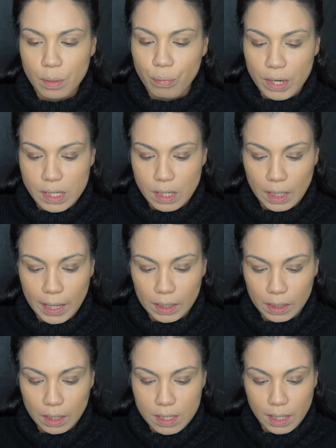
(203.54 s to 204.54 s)
press in
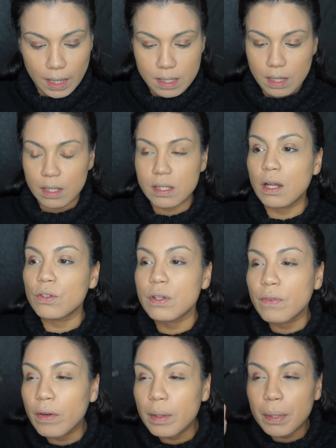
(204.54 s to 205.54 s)
lightly because like I said, these colors
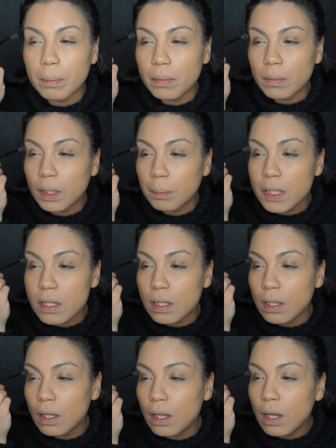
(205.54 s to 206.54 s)
are very
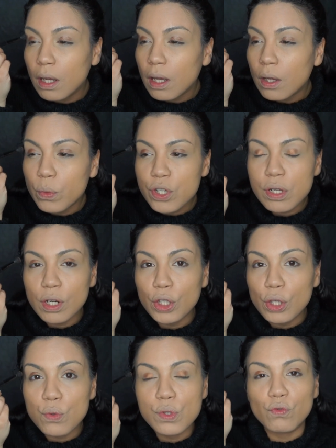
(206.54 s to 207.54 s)
pigmented. And we're just
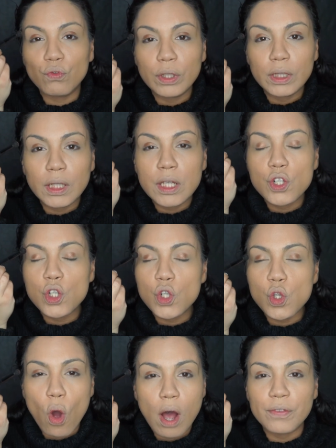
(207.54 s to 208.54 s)
gonna use really
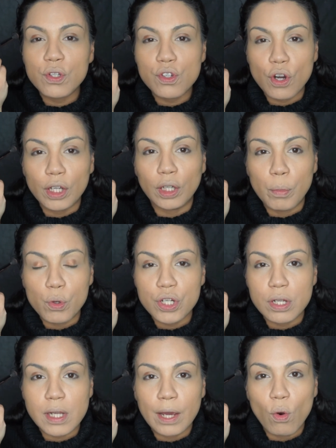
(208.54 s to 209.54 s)
soft circular
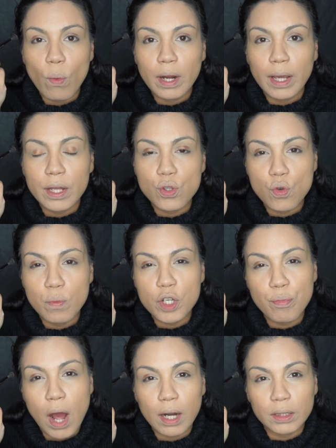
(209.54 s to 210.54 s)
motions. I don't wanna get too
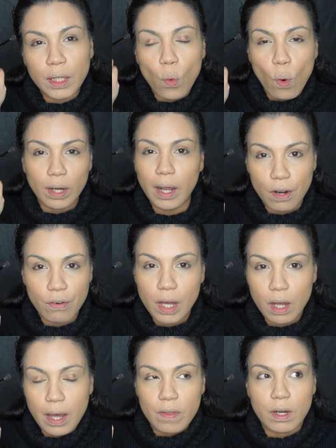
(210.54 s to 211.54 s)
much product in one area
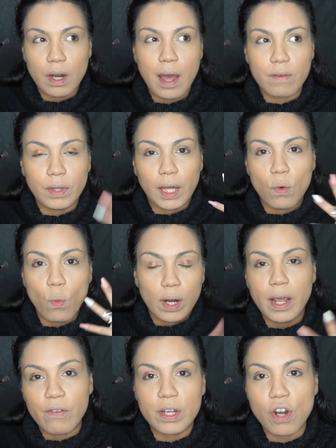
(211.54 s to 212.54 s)
and then have like one
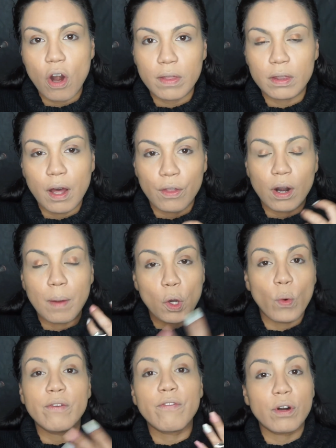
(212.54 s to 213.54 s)
area darker than the other. I'm
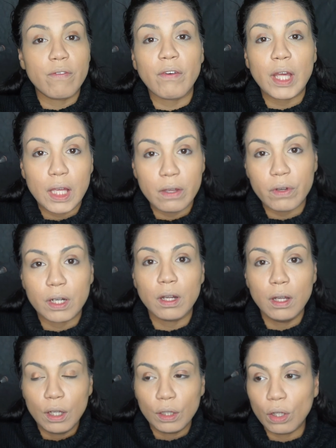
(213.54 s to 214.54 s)
going for a very even
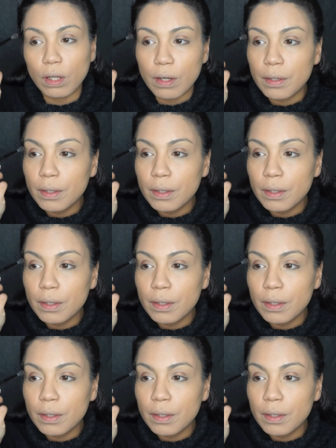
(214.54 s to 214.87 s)
look.